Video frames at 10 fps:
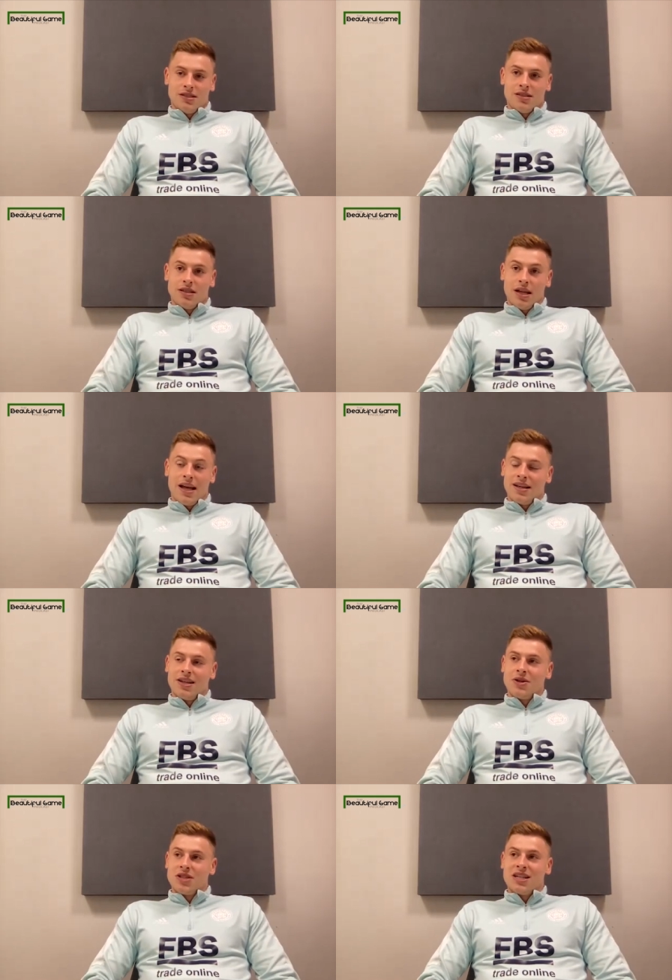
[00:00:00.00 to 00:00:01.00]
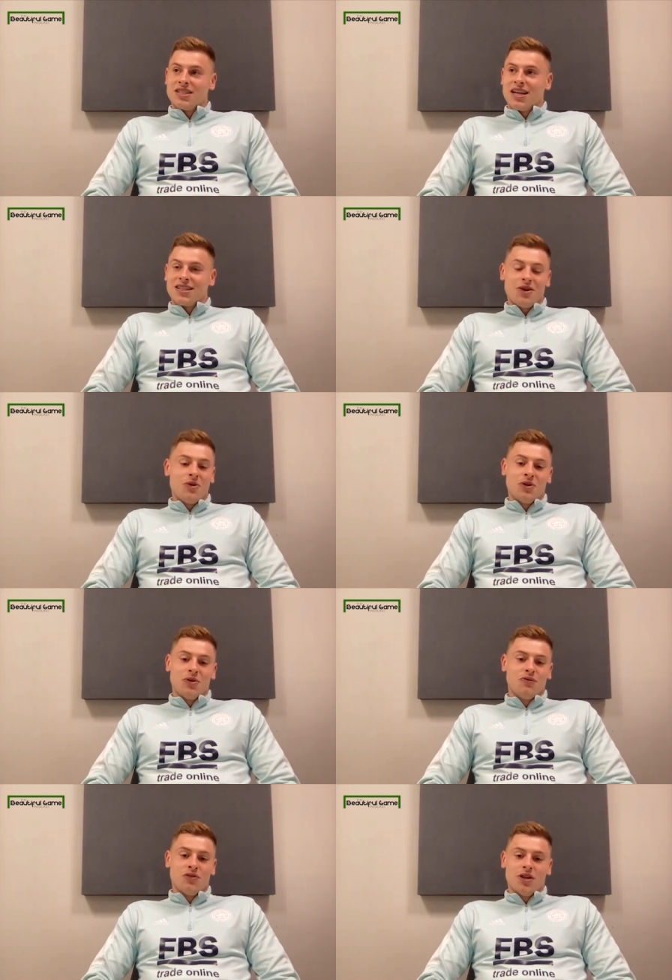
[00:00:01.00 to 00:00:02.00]
and you know it's it's
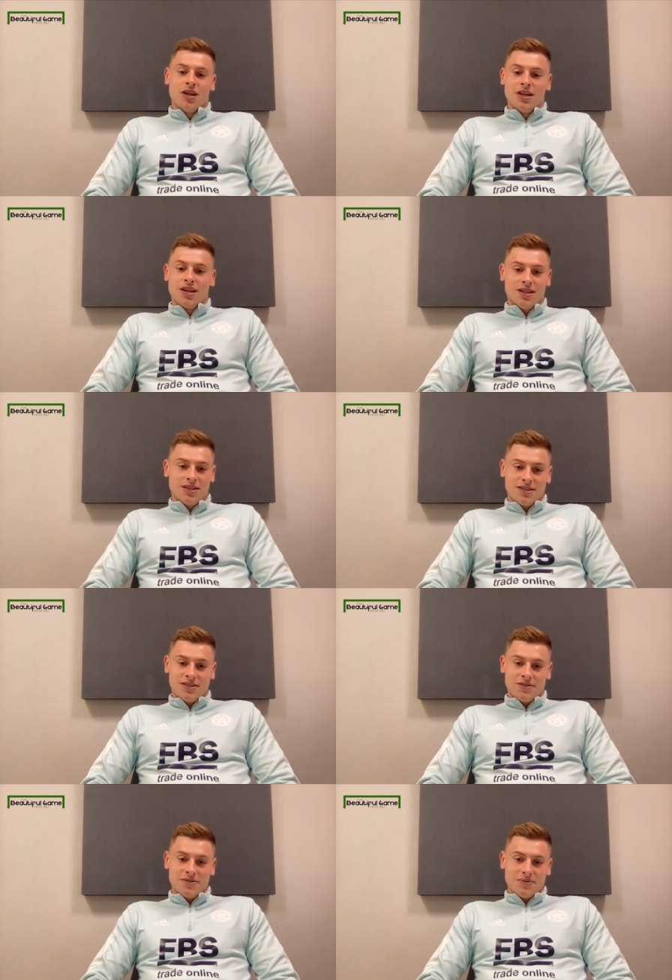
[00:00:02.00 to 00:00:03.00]
only good for the league.